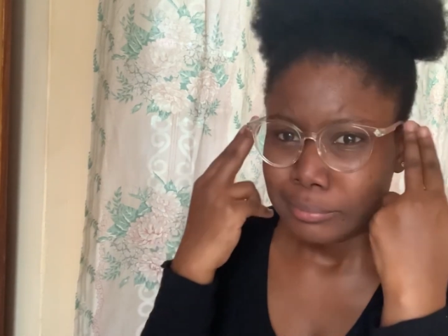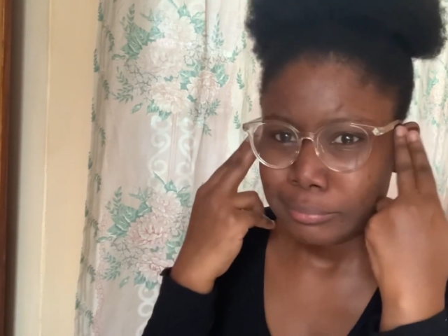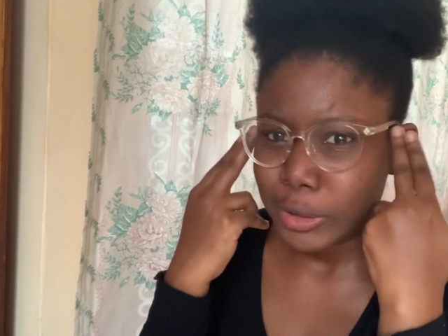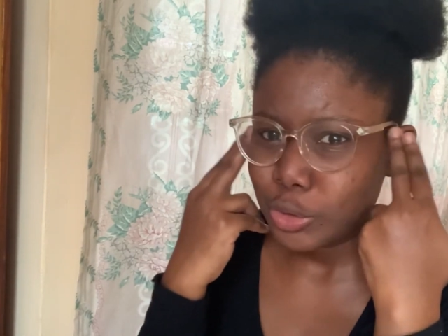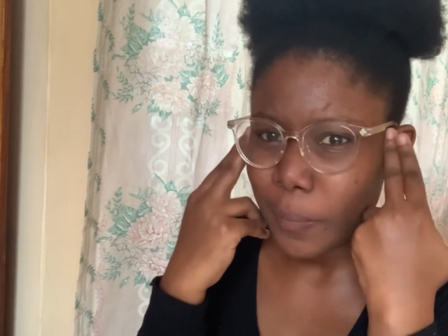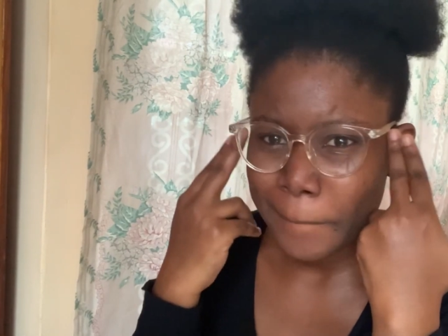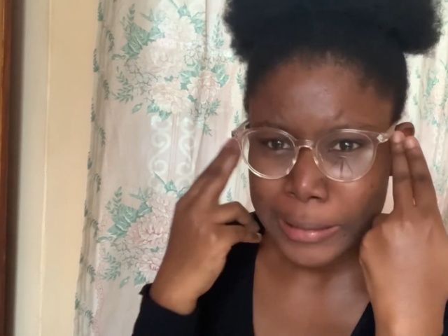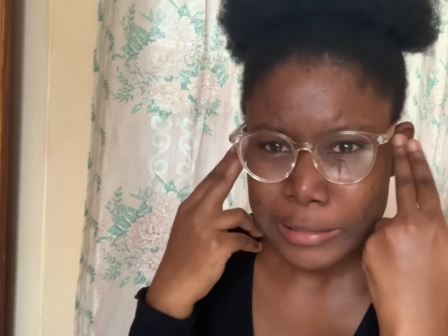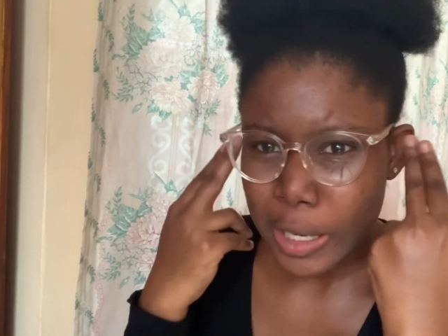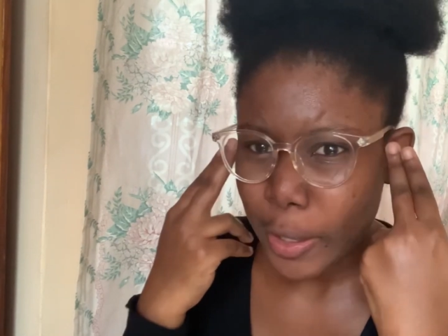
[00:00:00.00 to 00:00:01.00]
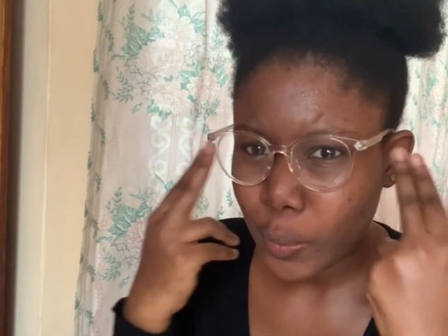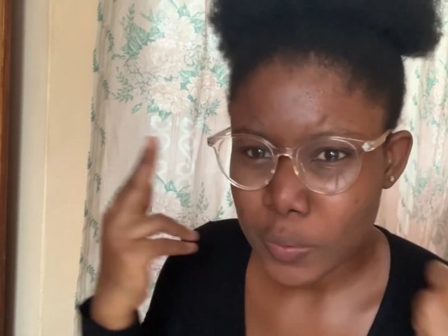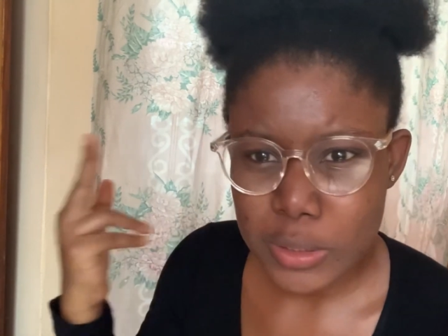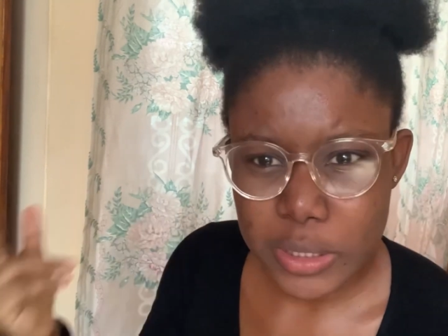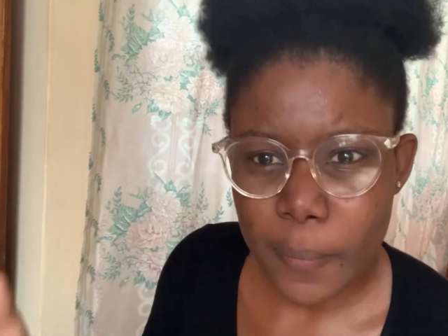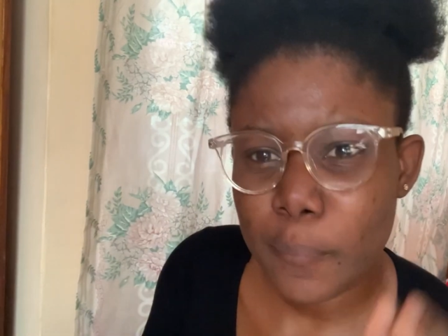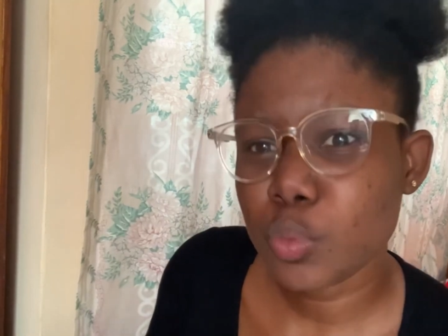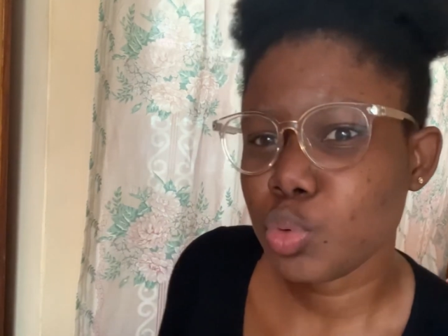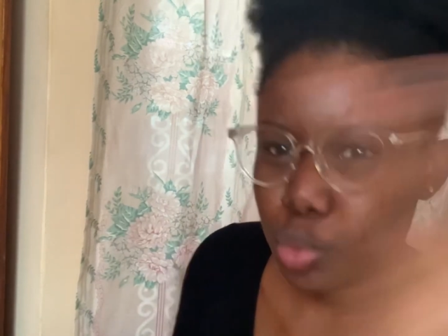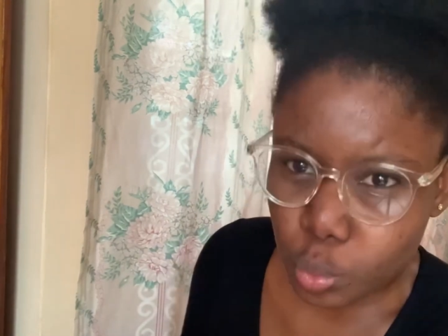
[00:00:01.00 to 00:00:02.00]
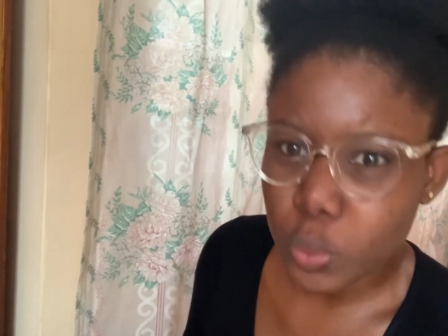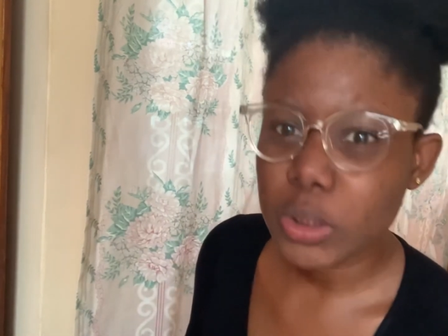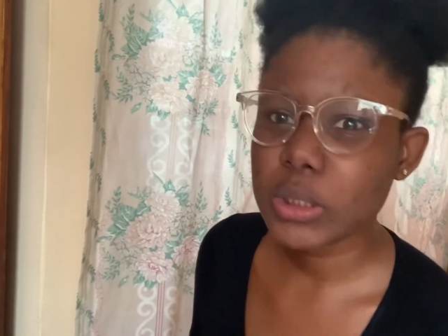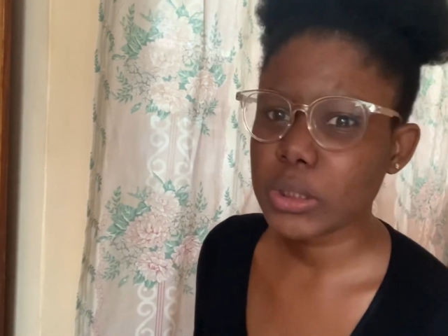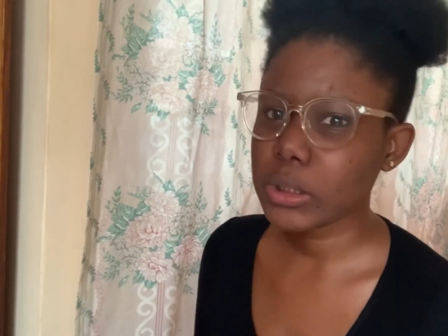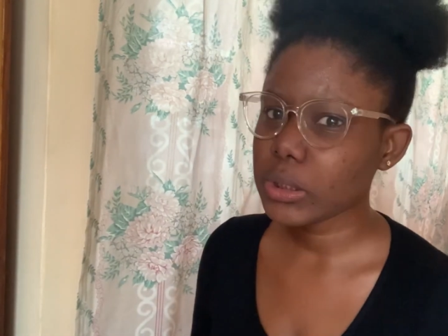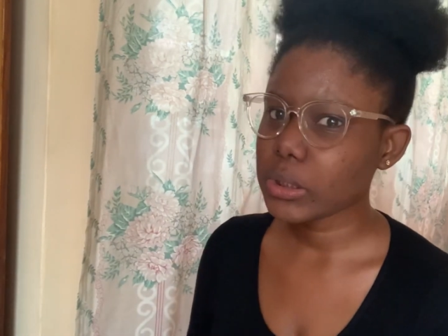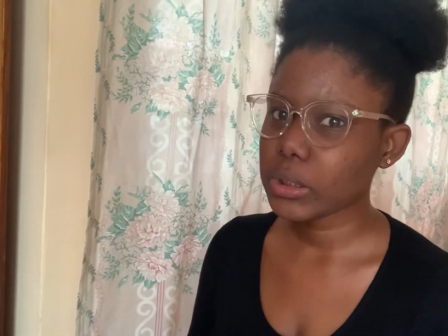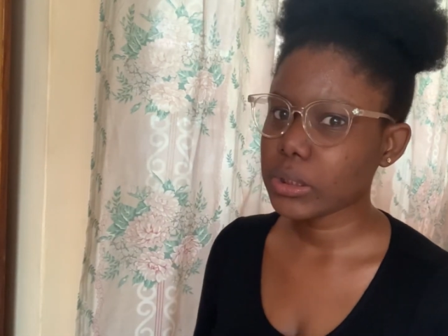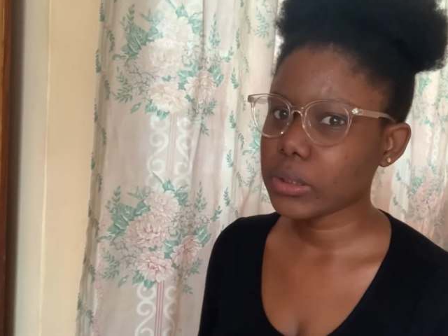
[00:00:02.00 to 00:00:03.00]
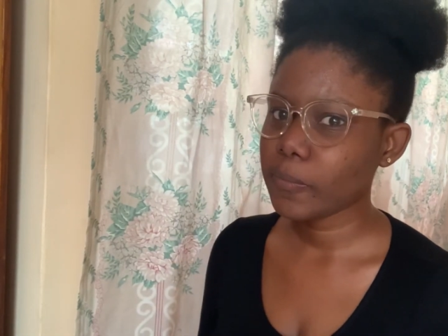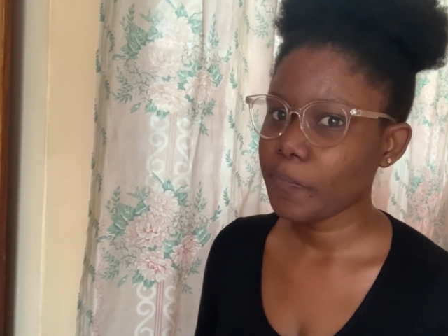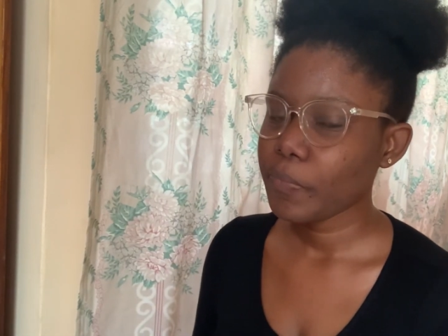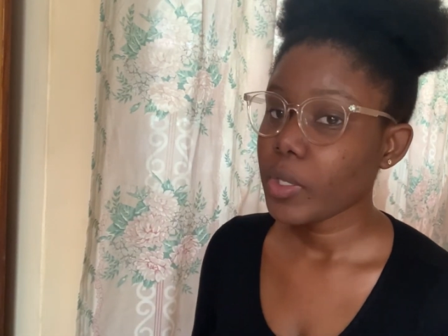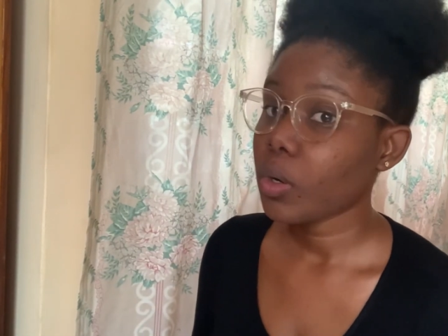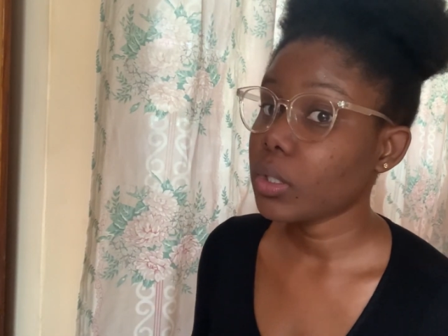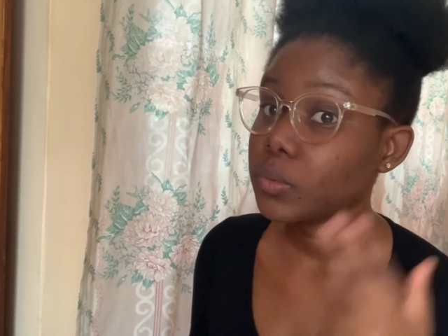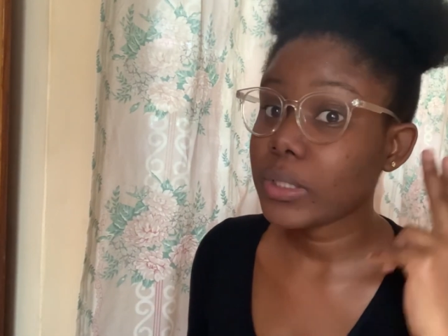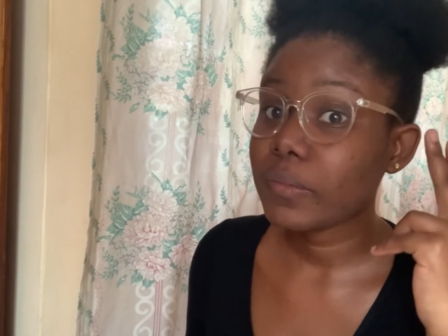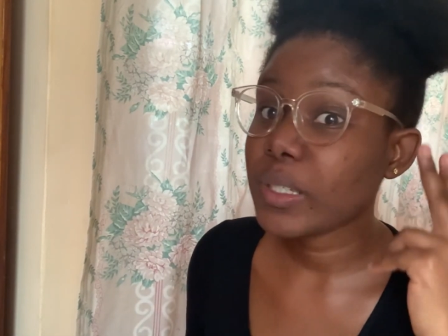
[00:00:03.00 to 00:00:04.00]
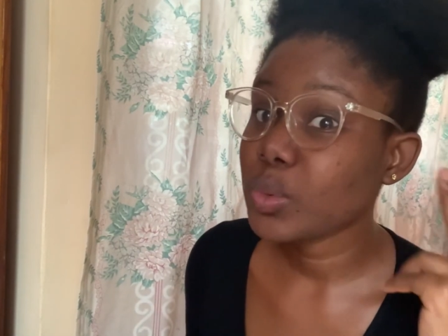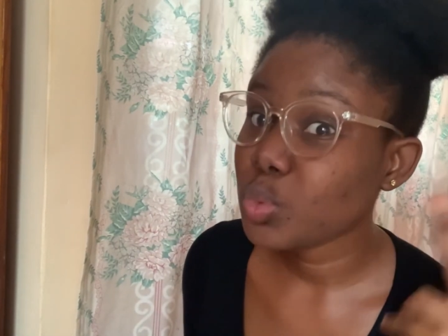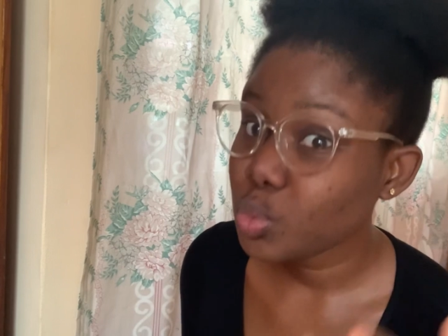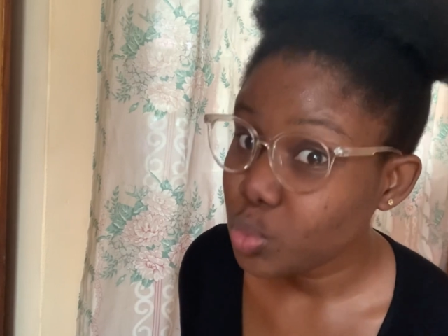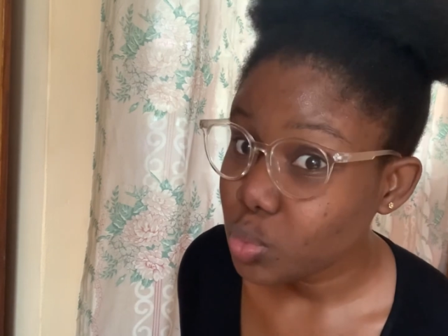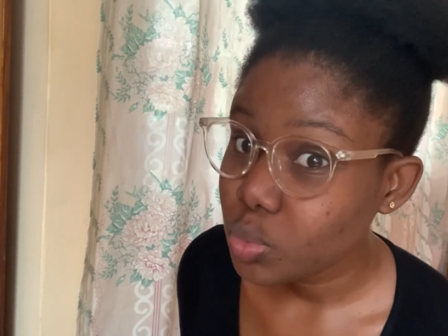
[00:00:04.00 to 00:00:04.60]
makes your mental health stable, do it. Because whatever you do,